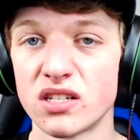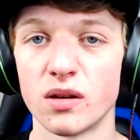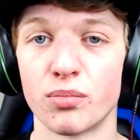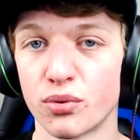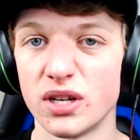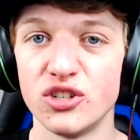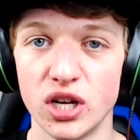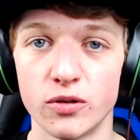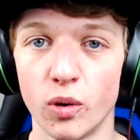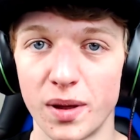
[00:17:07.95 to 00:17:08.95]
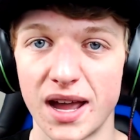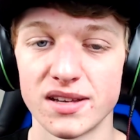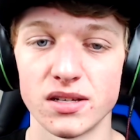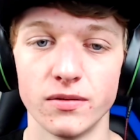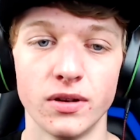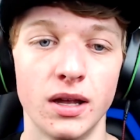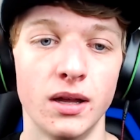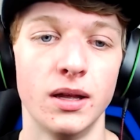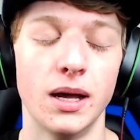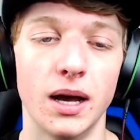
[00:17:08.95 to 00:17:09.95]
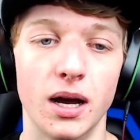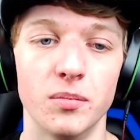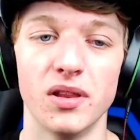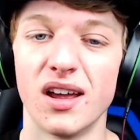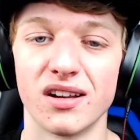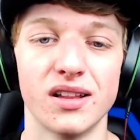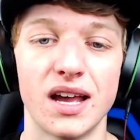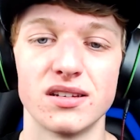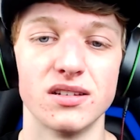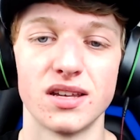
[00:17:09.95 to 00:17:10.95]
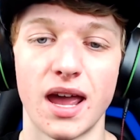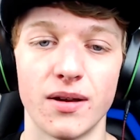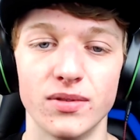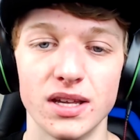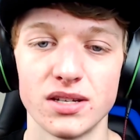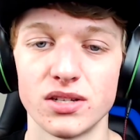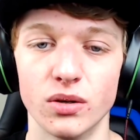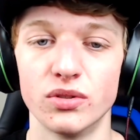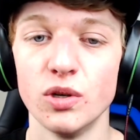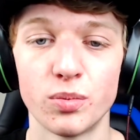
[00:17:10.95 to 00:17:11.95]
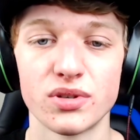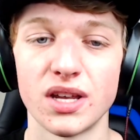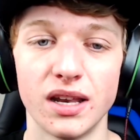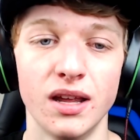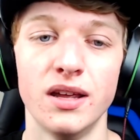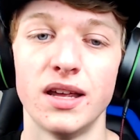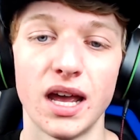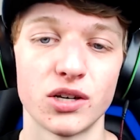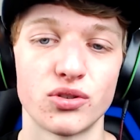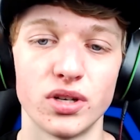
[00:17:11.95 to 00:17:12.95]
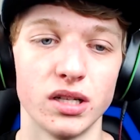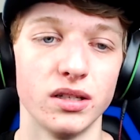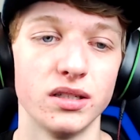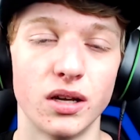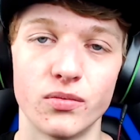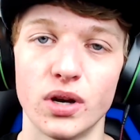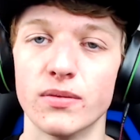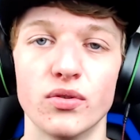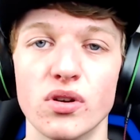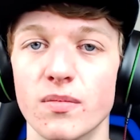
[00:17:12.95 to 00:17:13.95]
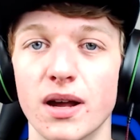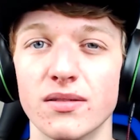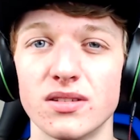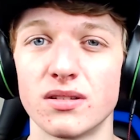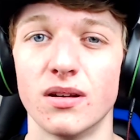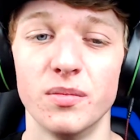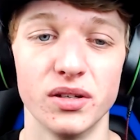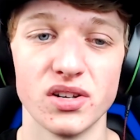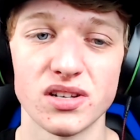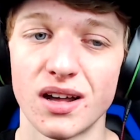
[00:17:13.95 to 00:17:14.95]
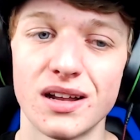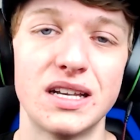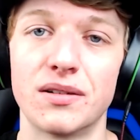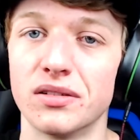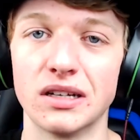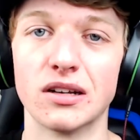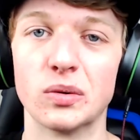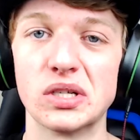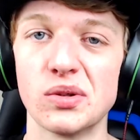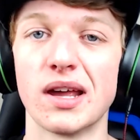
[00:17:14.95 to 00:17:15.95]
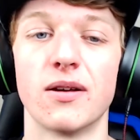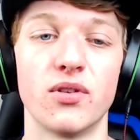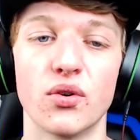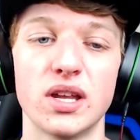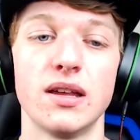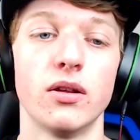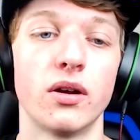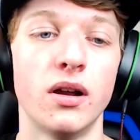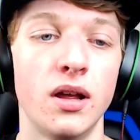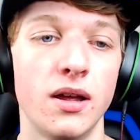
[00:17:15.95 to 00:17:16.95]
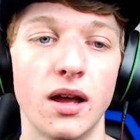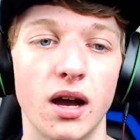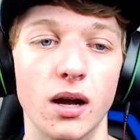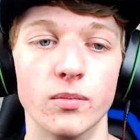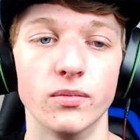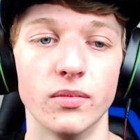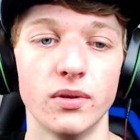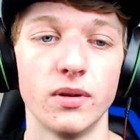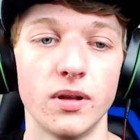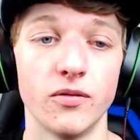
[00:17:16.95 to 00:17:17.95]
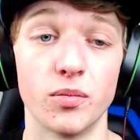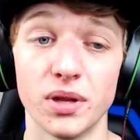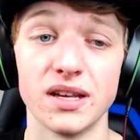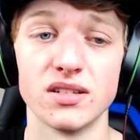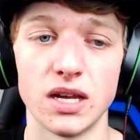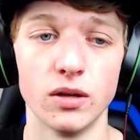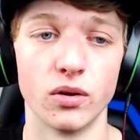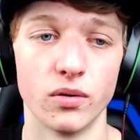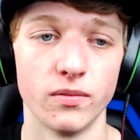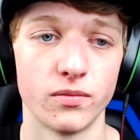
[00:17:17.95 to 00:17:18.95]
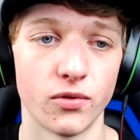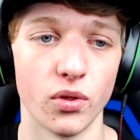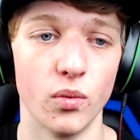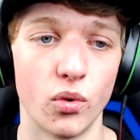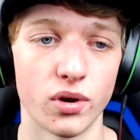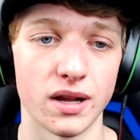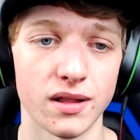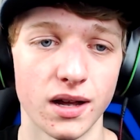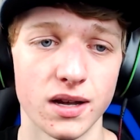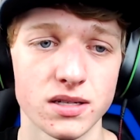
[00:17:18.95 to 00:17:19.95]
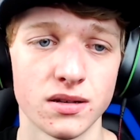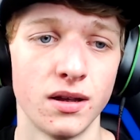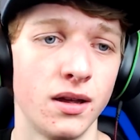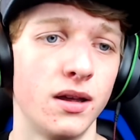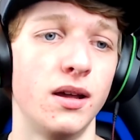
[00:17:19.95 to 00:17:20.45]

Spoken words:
This is a pretty general passive. A lot of classes have this, so 2% extra healing done for every green balance ability slotted. Definitely going to want to do that if you're a healer, if you're playing as a healer for the Warden class.